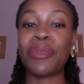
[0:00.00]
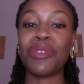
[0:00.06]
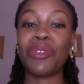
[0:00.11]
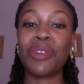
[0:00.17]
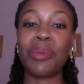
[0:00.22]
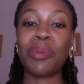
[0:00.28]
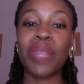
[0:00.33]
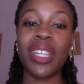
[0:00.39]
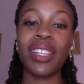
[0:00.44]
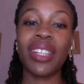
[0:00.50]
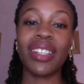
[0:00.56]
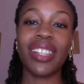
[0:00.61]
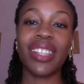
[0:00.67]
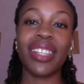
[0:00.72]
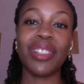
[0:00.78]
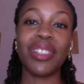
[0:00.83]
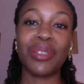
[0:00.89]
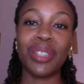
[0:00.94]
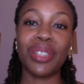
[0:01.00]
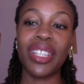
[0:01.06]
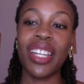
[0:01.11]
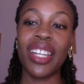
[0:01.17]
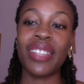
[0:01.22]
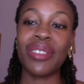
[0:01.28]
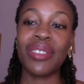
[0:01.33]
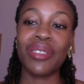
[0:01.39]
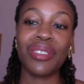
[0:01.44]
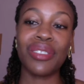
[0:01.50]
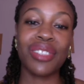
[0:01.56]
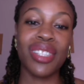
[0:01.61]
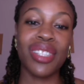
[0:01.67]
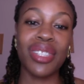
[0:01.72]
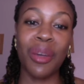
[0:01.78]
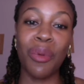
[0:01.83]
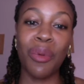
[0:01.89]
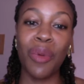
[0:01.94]
For me, getting on here is also
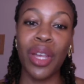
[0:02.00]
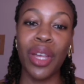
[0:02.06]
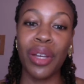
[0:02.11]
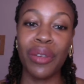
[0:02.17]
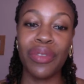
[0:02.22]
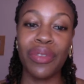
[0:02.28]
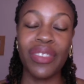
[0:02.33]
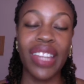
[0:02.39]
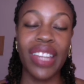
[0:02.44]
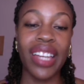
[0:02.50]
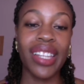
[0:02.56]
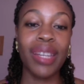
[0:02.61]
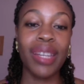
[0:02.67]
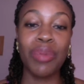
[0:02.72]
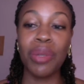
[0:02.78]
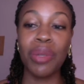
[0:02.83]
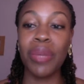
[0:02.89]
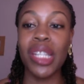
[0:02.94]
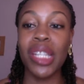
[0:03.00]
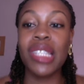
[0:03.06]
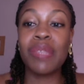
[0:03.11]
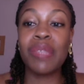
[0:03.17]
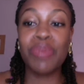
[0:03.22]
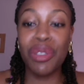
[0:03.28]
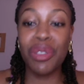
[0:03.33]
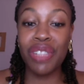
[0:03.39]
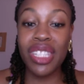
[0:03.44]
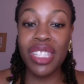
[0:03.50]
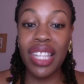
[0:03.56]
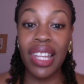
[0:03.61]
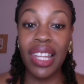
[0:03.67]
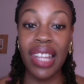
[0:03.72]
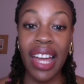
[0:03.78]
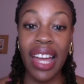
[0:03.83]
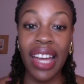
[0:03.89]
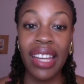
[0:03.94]
just a way of like keeping my spirits
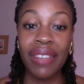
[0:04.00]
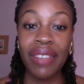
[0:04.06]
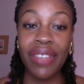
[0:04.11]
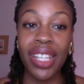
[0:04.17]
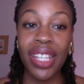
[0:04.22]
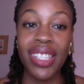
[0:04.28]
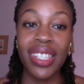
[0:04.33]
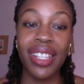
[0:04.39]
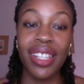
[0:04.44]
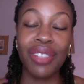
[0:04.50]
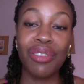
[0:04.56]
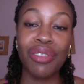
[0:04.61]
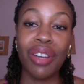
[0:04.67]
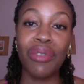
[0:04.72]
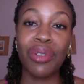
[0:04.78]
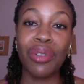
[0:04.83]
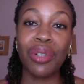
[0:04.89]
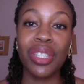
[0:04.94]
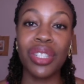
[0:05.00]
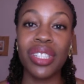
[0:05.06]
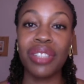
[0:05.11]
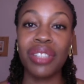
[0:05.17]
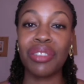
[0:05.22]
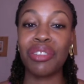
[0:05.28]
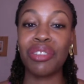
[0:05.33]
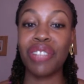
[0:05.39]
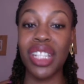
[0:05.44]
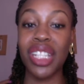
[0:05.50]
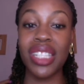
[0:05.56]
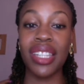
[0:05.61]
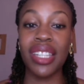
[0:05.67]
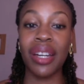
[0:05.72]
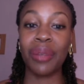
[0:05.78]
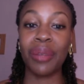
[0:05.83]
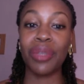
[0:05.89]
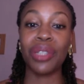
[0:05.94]
alive as a travel content
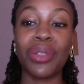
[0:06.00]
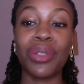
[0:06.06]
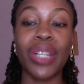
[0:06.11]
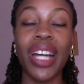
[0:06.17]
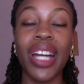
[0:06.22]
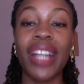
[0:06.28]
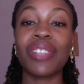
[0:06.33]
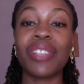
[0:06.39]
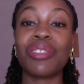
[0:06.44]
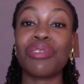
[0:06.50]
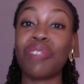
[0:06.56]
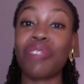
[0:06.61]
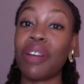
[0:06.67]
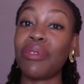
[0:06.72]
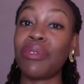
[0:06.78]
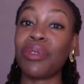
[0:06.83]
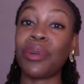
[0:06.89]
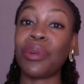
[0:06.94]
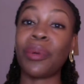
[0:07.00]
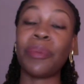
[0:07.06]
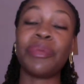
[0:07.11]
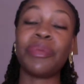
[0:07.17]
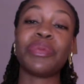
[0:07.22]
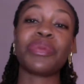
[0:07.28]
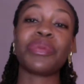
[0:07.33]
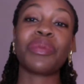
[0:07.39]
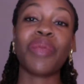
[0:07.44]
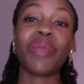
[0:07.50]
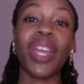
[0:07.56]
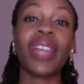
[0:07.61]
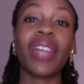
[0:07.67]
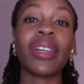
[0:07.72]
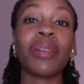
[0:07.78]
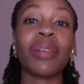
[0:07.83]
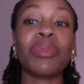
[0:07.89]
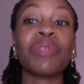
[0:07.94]
creator. you can't travel,
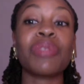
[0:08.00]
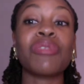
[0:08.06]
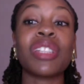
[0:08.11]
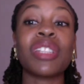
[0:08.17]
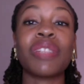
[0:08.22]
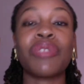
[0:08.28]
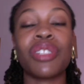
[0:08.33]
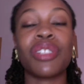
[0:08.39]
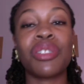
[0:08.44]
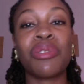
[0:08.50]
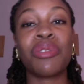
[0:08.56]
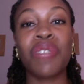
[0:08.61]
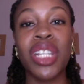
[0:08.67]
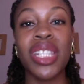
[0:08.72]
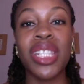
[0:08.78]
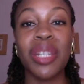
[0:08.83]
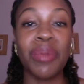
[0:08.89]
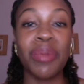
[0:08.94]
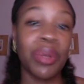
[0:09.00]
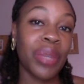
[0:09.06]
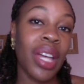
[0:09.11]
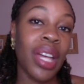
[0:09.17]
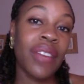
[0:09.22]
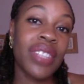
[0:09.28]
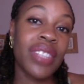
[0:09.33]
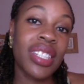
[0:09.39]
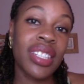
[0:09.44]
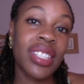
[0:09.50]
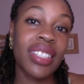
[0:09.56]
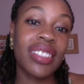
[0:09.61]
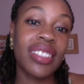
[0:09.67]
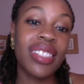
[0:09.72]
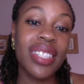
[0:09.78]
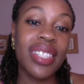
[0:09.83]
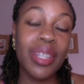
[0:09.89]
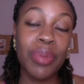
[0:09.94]
it can be really frustrating, but we have to
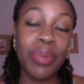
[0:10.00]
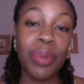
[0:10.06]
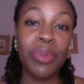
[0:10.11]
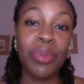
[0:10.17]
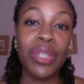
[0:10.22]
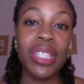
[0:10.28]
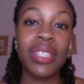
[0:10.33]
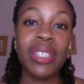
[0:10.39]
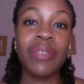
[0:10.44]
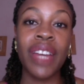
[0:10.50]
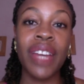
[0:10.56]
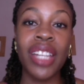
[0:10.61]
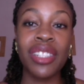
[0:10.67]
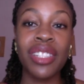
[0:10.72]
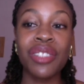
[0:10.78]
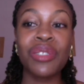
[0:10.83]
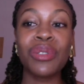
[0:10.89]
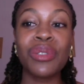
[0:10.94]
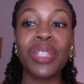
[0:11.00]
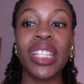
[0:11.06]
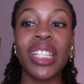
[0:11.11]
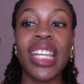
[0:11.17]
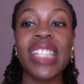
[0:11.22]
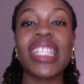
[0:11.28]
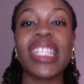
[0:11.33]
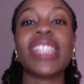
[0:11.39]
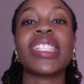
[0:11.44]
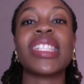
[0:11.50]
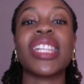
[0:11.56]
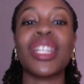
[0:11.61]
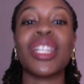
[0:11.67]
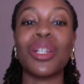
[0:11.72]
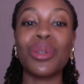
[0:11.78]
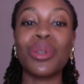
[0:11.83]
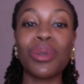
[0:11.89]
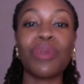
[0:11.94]
just keep a positive attitude. And as I said,
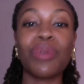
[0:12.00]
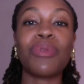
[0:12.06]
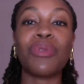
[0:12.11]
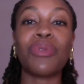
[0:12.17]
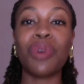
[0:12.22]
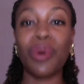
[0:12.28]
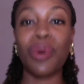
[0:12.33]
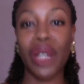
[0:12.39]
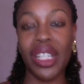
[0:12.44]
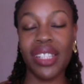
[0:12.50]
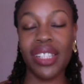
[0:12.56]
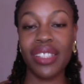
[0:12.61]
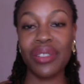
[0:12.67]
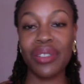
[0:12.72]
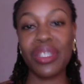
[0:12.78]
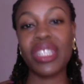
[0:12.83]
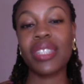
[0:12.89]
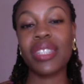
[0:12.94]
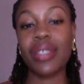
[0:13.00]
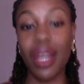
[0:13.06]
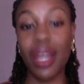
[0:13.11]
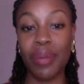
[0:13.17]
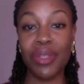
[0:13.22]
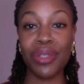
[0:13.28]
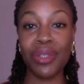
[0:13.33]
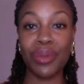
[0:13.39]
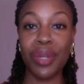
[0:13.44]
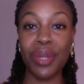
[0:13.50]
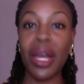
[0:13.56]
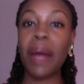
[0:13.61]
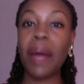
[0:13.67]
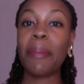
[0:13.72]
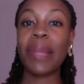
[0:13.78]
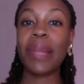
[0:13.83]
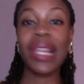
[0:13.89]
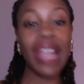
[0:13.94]
look forward, use this time to
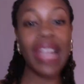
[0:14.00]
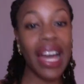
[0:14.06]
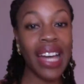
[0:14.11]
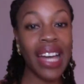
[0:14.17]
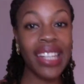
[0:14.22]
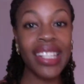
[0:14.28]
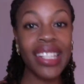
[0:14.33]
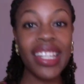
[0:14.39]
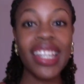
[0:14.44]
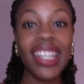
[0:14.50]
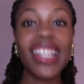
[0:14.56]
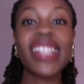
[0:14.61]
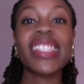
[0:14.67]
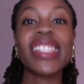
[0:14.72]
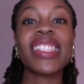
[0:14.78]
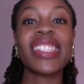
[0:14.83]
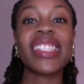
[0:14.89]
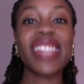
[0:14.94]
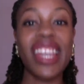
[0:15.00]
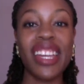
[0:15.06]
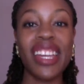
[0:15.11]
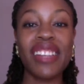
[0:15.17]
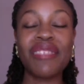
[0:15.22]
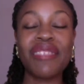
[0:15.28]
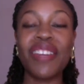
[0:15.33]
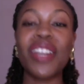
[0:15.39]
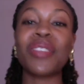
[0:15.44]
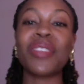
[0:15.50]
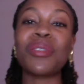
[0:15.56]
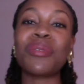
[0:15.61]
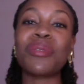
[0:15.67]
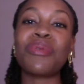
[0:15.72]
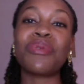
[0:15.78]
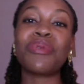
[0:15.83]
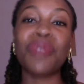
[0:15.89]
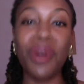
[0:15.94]
plan, save, and
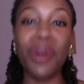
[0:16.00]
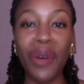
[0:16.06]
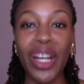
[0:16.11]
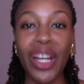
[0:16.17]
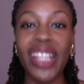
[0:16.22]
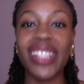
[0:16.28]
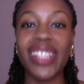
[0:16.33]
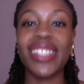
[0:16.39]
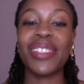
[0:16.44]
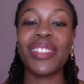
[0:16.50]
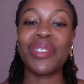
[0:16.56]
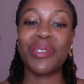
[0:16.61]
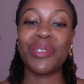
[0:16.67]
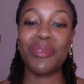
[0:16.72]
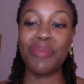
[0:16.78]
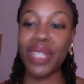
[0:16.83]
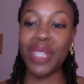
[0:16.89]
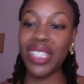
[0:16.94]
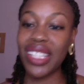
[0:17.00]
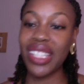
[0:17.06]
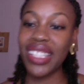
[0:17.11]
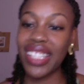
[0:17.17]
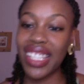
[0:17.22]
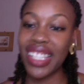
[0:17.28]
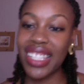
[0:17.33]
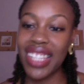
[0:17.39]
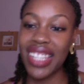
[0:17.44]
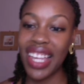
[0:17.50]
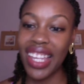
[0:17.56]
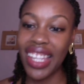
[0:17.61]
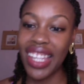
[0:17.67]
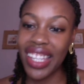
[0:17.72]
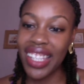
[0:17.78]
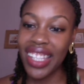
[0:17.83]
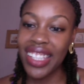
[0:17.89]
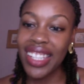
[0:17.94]
look forward to better days
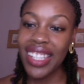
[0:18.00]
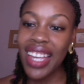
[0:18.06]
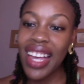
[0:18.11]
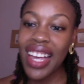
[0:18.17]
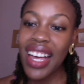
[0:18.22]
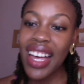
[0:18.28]
ahead.